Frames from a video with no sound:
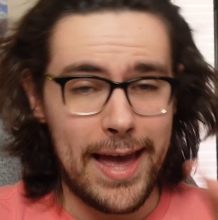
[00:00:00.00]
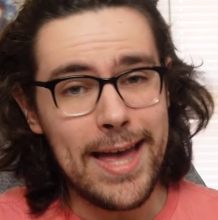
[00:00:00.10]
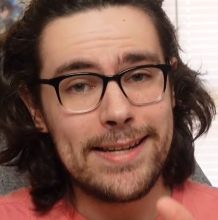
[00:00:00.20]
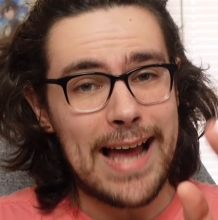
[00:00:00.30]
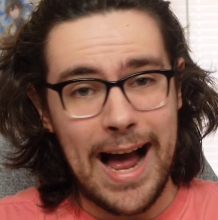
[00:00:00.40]

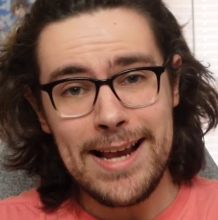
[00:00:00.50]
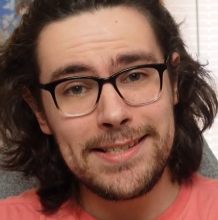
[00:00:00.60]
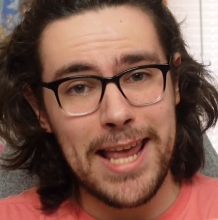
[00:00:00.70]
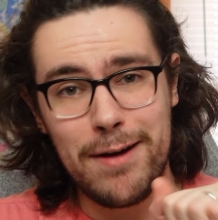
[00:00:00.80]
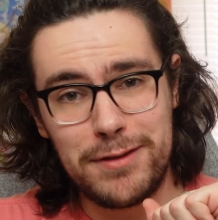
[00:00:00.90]
And I
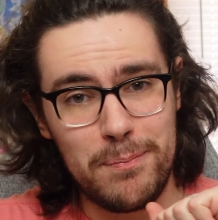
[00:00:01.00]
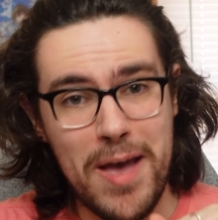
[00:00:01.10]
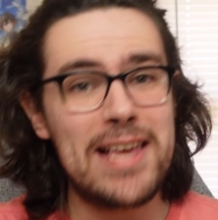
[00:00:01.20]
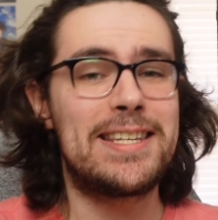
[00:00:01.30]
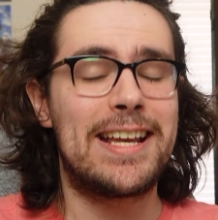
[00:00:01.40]
saved the
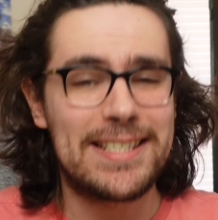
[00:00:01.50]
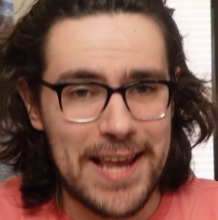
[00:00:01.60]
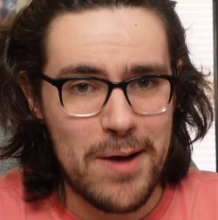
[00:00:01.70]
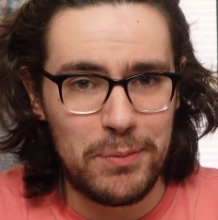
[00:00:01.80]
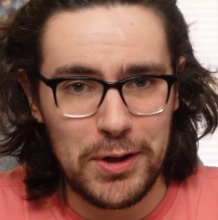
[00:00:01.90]
best
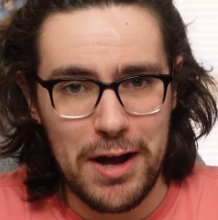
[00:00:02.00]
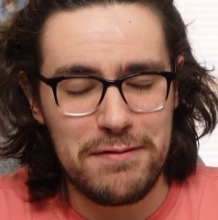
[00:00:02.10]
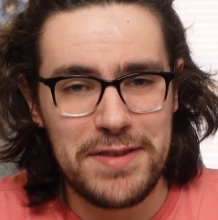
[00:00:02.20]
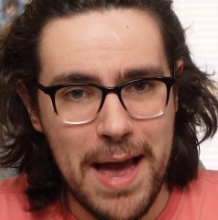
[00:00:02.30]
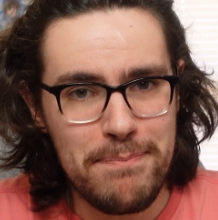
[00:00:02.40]
example
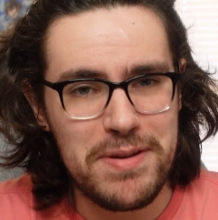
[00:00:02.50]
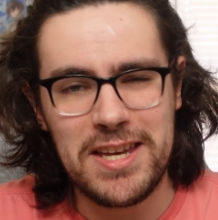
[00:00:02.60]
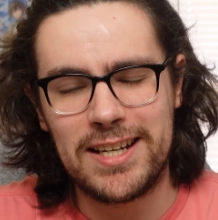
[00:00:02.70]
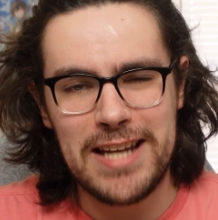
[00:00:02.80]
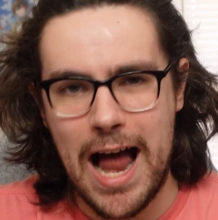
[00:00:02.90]
of them
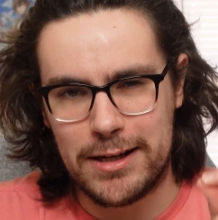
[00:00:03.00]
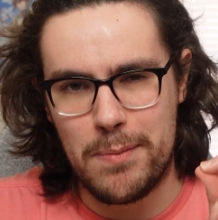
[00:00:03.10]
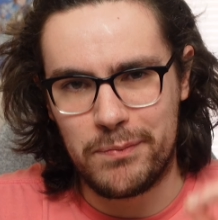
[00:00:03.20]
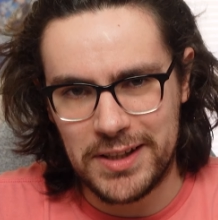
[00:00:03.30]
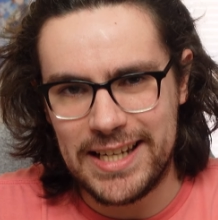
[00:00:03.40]
being not
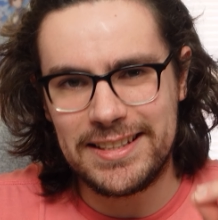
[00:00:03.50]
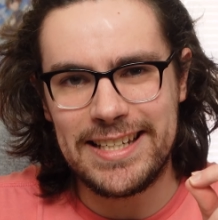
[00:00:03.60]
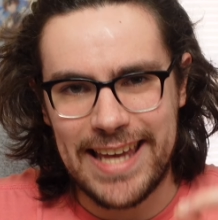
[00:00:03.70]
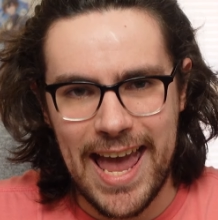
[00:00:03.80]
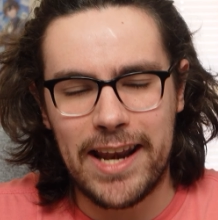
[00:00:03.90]

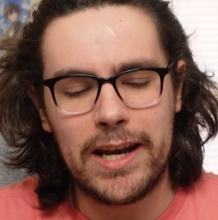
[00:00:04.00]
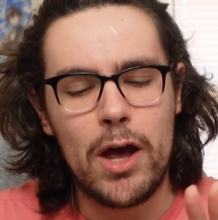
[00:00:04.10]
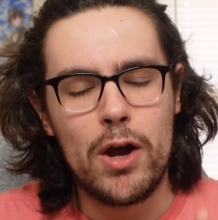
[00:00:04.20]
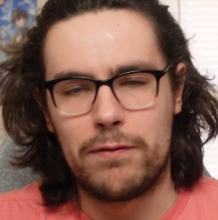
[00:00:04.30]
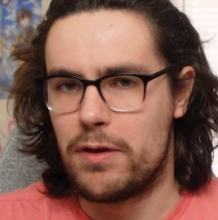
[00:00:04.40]
completely canon
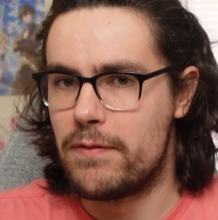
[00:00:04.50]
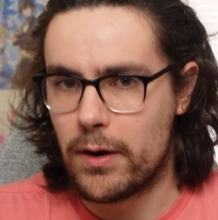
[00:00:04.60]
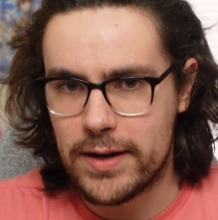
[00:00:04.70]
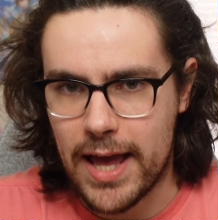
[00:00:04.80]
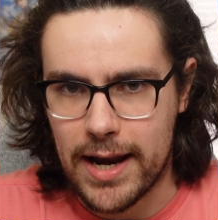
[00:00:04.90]
for the
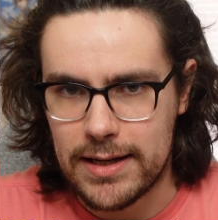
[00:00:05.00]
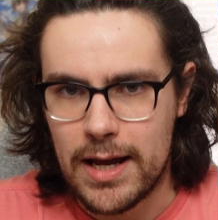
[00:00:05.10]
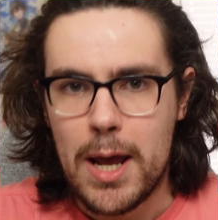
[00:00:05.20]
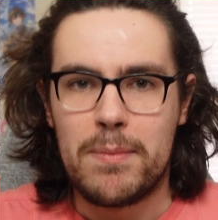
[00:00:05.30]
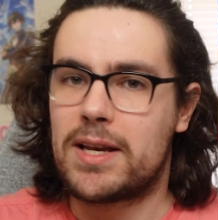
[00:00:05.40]
very end,
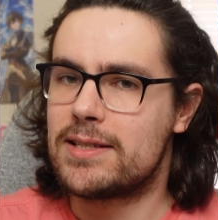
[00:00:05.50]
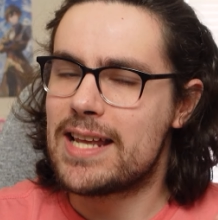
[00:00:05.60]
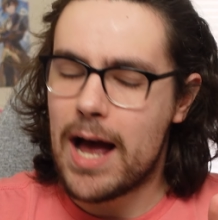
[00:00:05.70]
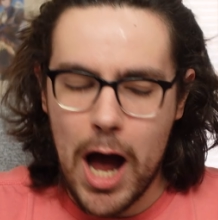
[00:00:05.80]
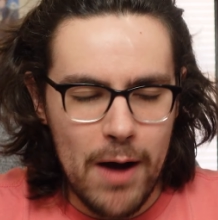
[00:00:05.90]
because
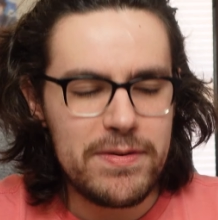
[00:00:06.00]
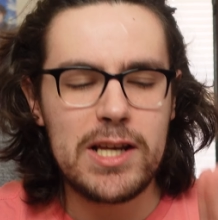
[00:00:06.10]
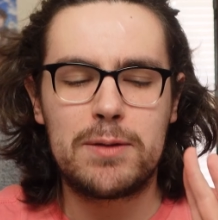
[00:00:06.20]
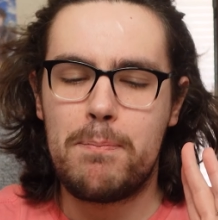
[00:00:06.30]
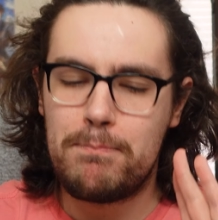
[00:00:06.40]
the
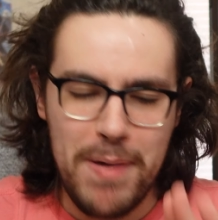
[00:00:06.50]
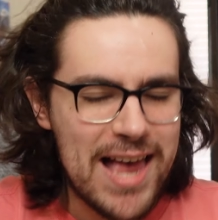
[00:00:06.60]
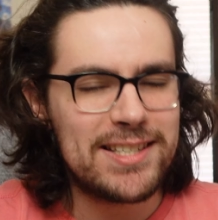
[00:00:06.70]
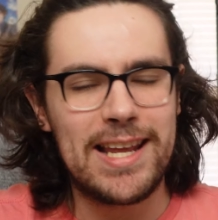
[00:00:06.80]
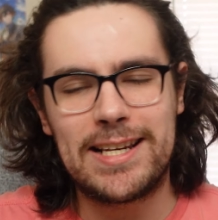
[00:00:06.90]
obvious
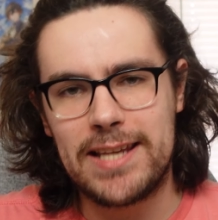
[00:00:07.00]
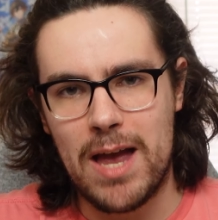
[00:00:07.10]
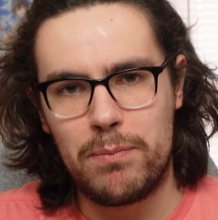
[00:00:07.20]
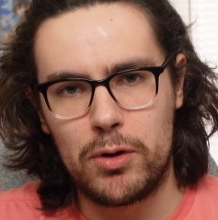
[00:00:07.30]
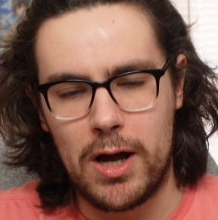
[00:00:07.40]
best
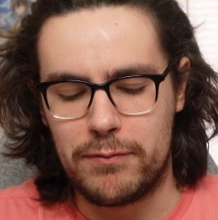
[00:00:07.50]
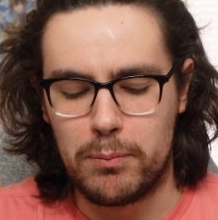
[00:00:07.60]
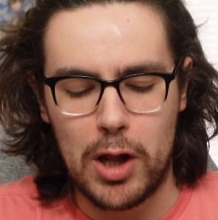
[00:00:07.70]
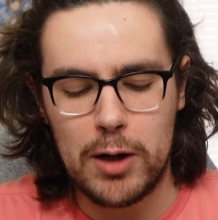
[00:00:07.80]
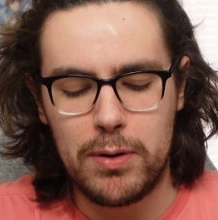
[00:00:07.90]
example of the
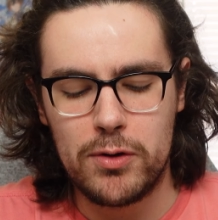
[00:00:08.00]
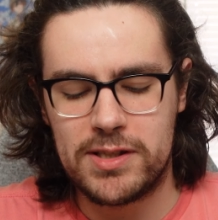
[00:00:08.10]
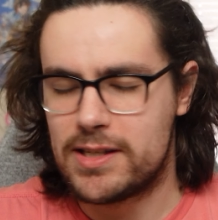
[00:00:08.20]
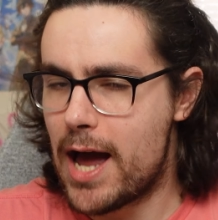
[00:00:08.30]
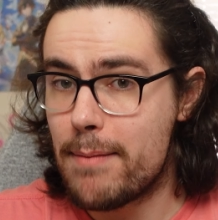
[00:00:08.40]
blog
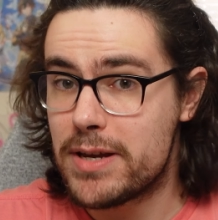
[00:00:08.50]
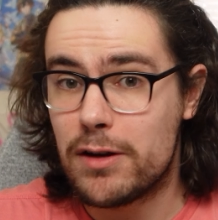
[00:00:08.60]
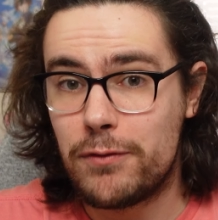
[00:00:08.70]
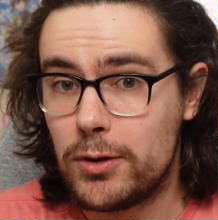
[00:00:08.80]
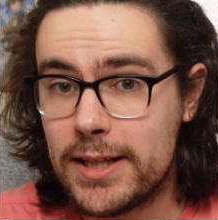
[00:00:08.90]
posts not
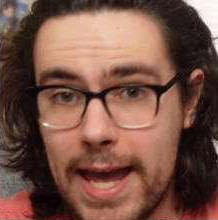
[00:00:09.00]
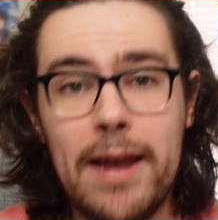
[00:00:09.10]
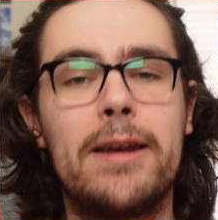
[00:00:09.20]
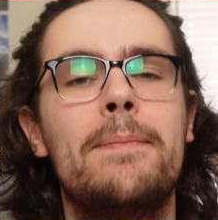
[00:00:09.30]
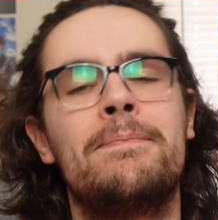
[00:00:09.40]
being fully
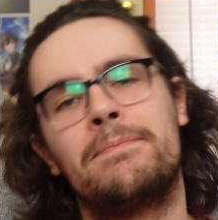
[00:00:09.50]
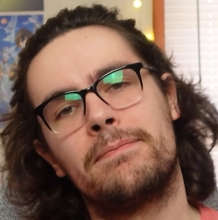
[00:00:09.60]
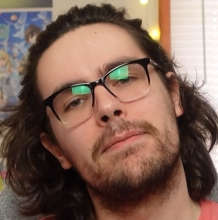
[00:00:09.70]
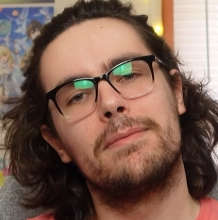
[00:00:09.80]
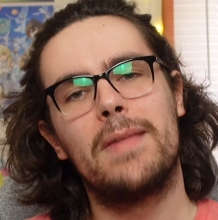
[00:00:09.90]
canon
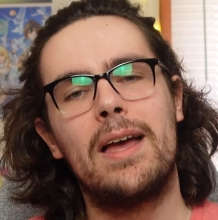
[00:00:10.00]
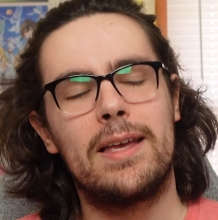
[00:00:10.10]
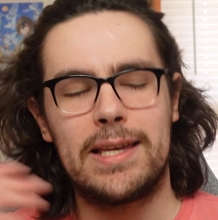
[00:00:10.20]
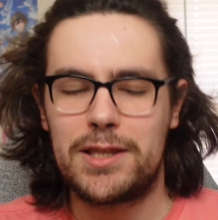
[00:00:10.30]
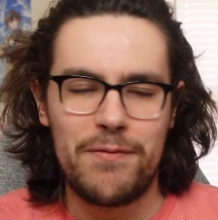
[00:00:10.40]

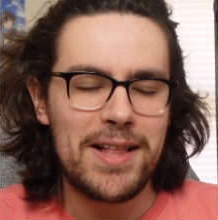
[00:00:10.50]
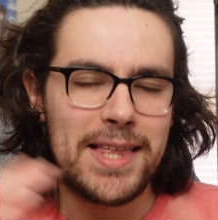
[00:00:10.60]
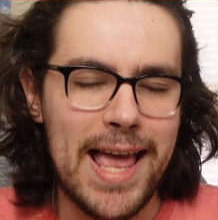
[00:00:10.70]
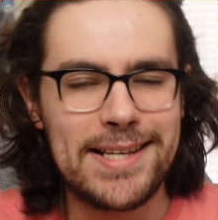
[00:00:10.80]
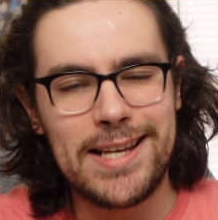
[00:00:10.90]
is the fact
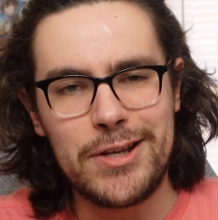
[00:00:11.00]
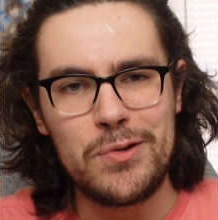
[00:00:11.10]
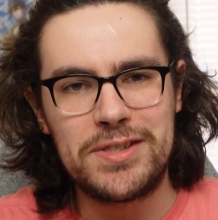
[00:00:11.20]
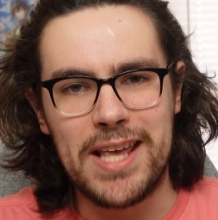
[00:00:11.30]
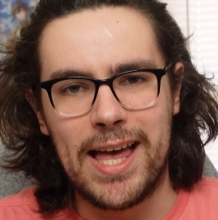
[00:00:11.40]
that
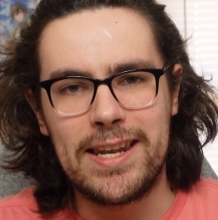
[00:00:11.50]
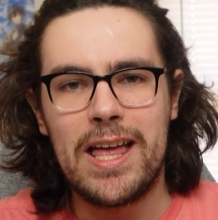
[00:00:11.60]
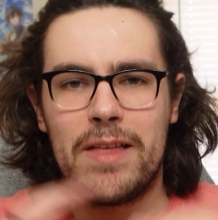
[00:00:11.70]
SIU said